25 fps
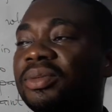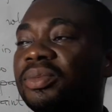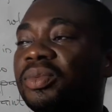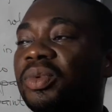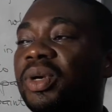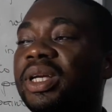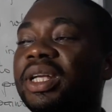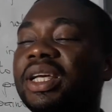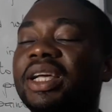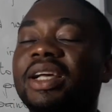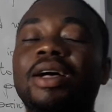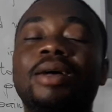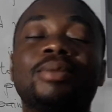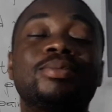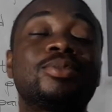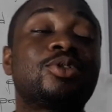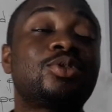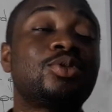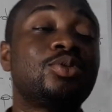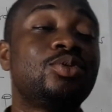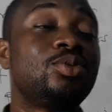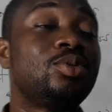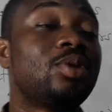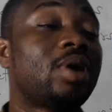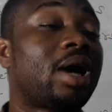when it comes
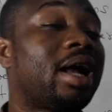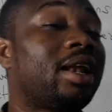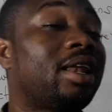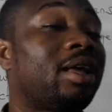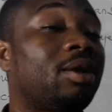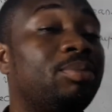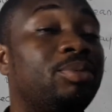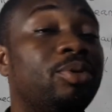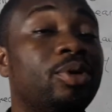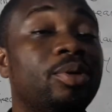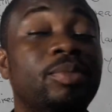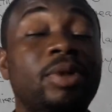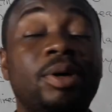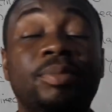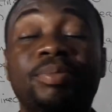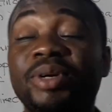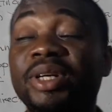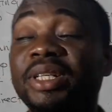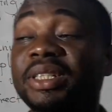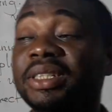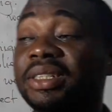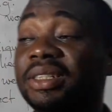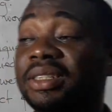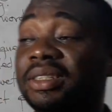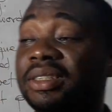to a la prima
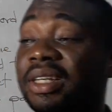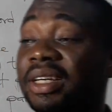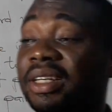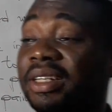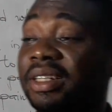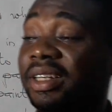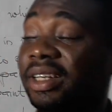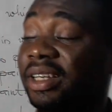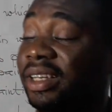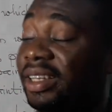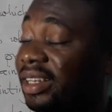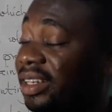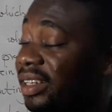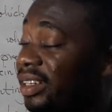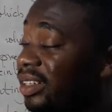painting technique.